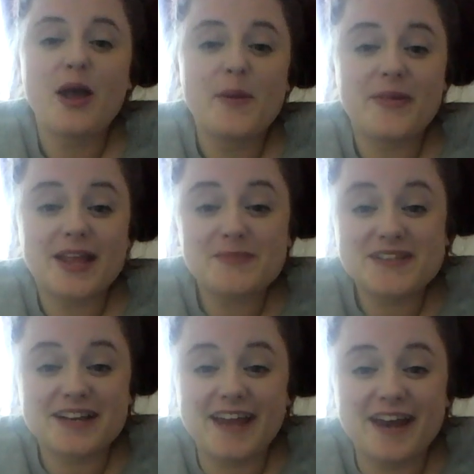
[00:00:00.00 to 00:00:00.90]
So that's
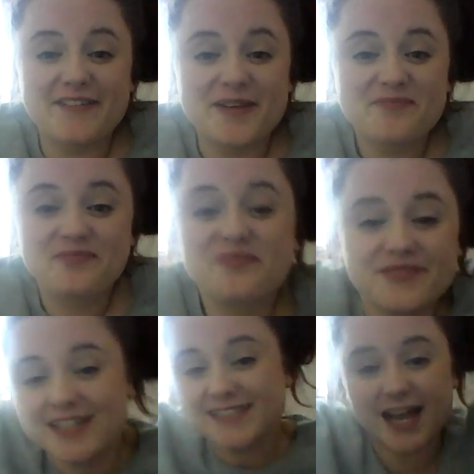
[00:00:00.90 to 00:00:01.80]
basically it anyway.
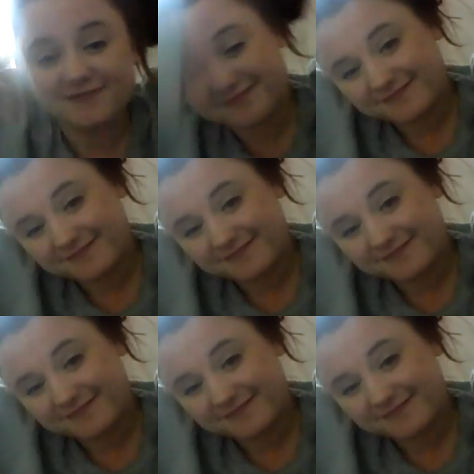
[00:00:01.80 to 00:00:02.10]
So